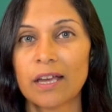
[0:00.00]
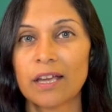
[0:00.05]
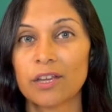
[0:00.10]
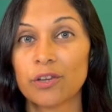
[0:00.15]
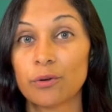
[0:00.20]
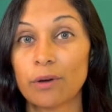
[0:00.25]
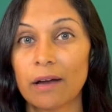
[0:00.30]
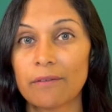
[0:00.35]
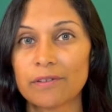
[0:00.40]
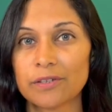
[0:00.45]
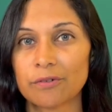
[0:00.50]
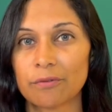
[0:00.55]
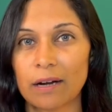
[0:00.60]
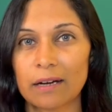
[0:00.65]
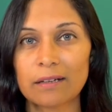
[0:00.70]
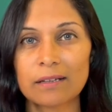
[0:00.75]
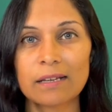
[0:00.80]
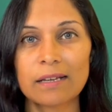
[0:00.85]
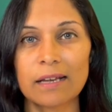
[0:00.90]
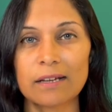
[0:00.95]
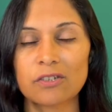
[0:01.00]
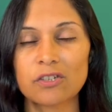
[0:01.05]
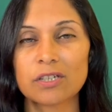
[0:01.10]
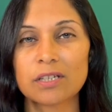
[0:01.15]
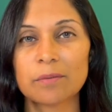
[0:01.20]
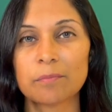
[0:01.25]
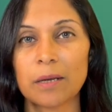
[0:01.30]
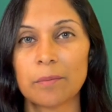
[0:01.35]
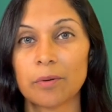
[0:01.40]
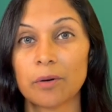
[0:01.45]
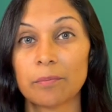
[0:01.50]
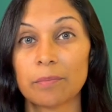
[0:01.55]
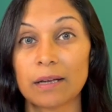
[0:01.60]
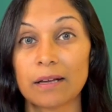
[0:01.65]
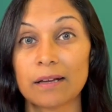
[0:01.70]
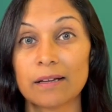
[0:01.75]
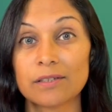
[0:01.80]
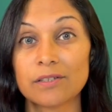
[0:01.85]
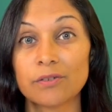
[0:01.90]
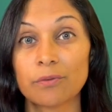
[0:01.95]
You have a direct connection to people
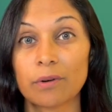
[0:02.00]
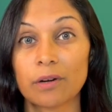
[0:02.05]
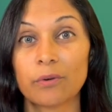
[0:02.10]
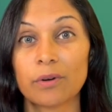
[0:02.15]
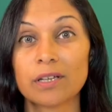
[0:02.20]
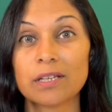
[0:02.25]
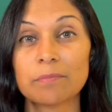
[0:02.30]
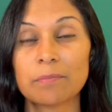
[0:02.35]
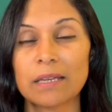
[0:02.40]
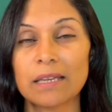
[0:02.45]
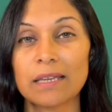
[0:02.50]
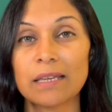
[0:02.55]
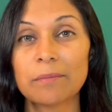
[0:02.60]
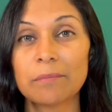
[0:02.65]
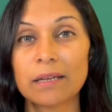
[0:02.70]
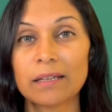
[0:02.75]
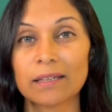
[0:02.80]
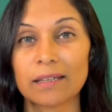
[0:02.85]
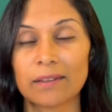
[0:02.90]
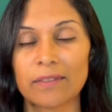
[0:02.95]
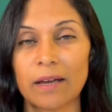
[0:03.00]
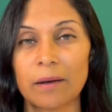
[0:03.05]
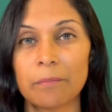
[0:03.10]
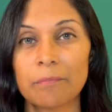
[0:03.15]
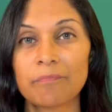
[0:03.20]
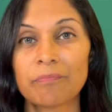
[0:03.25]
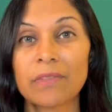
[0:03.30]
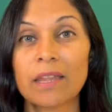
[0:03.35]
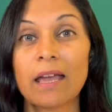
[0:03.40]
because you are going to be emailing them.